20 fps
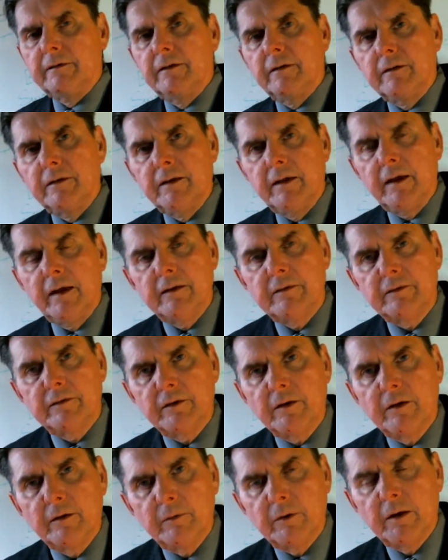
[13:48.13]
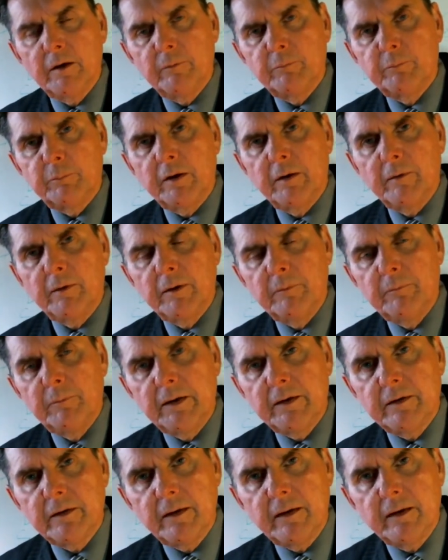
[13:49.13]
he has
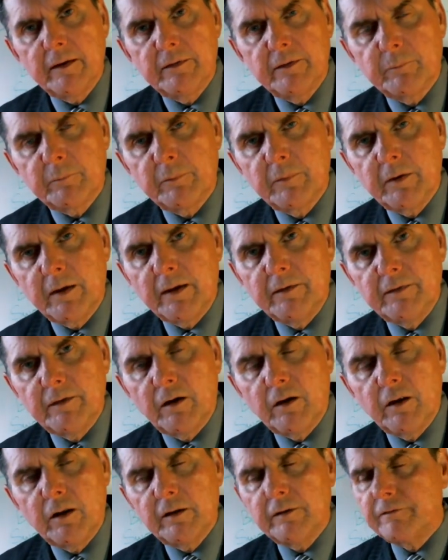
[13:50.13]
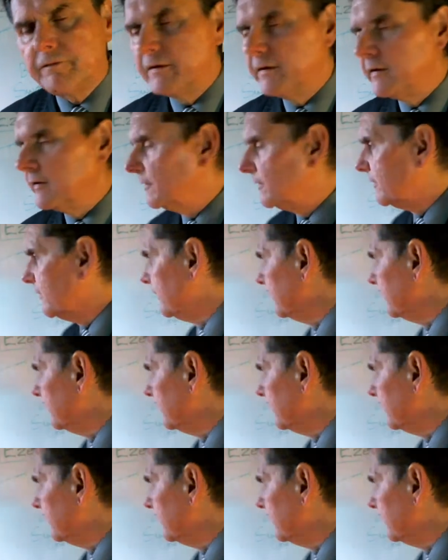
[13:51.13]
in all of the